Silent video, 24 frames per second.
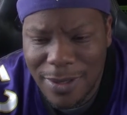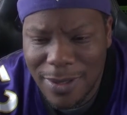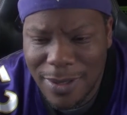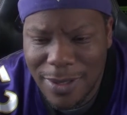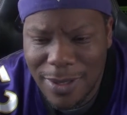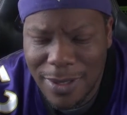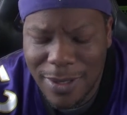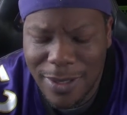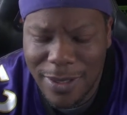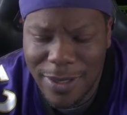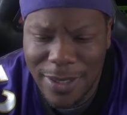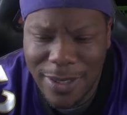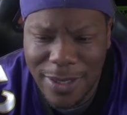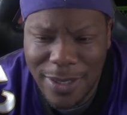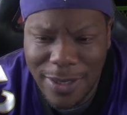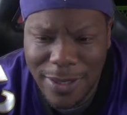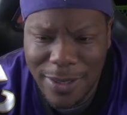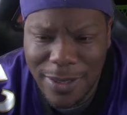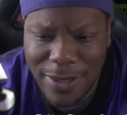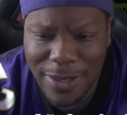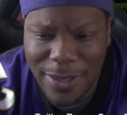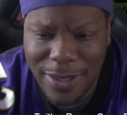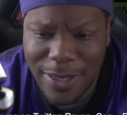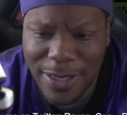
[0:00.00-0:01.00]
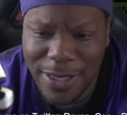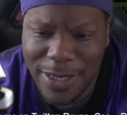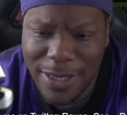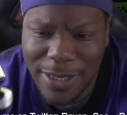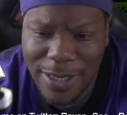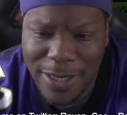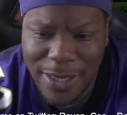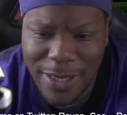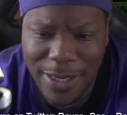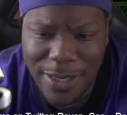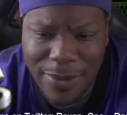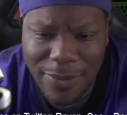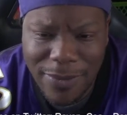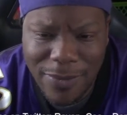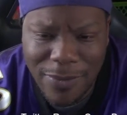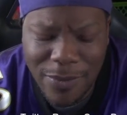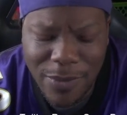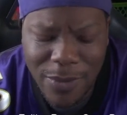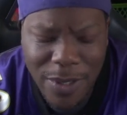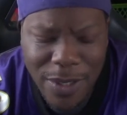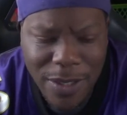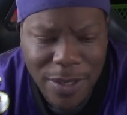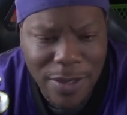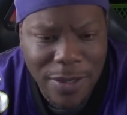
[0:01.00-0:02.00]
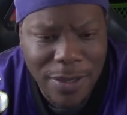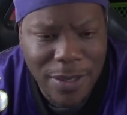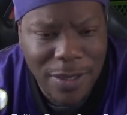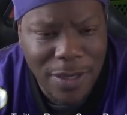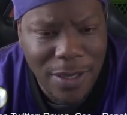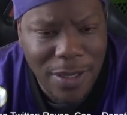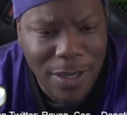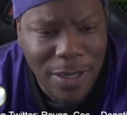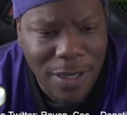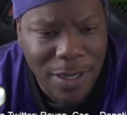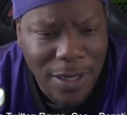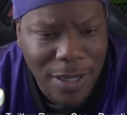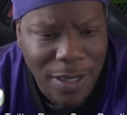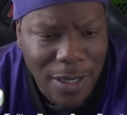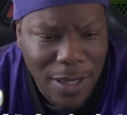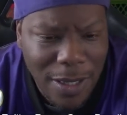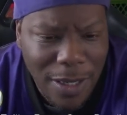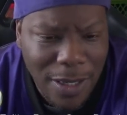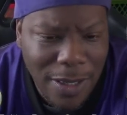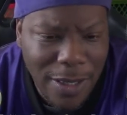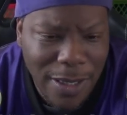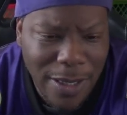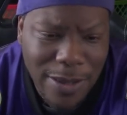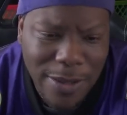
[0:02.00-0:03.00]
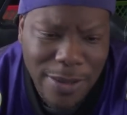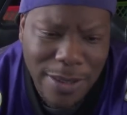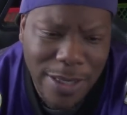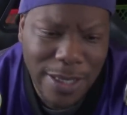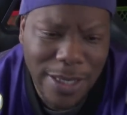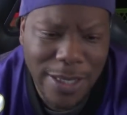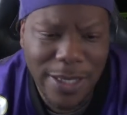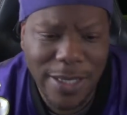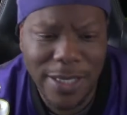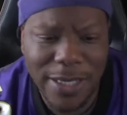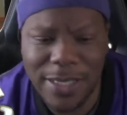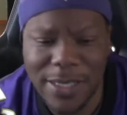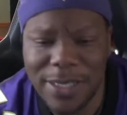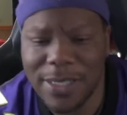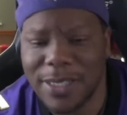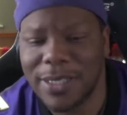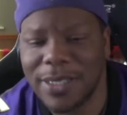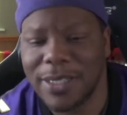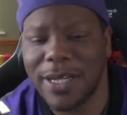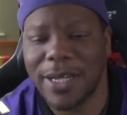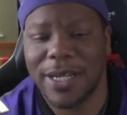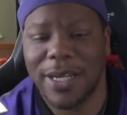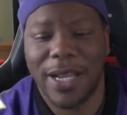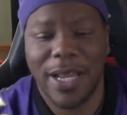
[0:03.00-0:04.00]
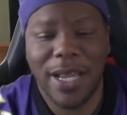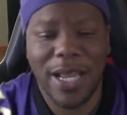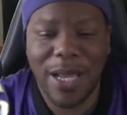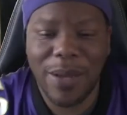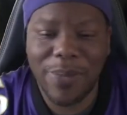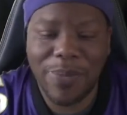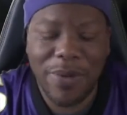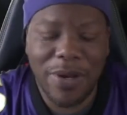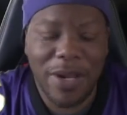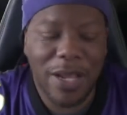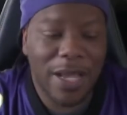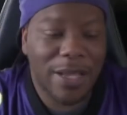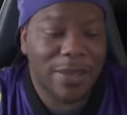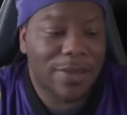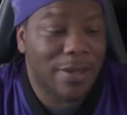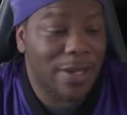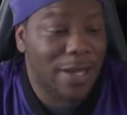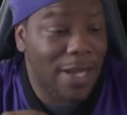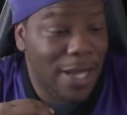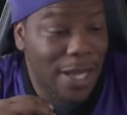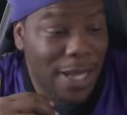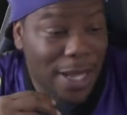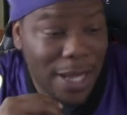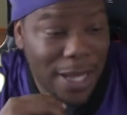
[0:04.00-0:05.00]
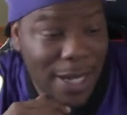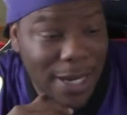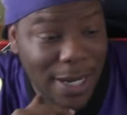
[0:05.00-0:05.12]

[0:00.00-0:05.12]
Uh, that that weird. And uh, they was like, this is not happening after uh,